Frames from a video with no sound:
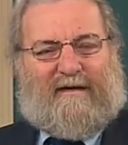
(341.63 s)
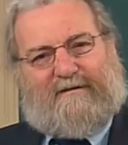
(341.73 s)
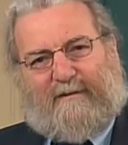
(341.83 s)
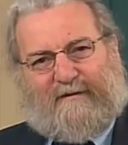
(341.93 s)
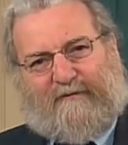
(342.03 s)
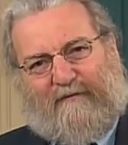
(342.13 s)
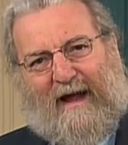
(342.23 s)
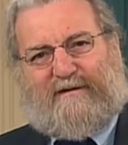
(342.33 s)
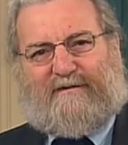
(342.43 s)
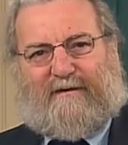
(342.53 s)
So it's a
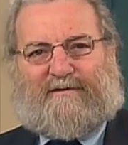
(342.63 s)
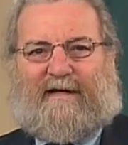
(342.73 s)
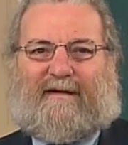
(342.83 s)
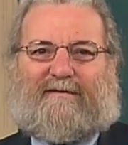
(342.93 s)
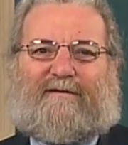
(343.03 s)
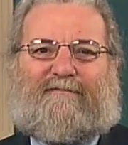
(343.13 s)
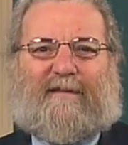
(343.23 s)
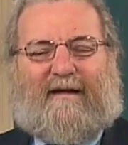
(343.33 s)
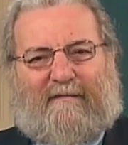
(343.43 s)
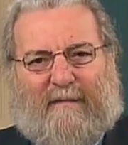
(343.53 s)
fractional change,
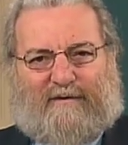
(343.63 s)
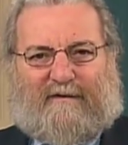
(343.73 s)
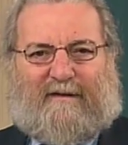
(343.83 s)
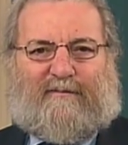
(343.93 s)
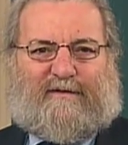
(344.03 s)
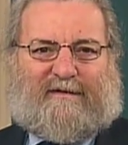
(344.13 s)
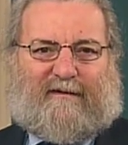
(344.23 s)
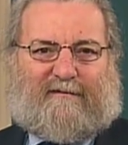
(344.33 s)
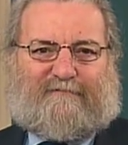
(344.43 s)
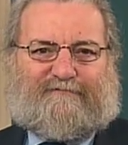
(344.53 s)
measured in percent.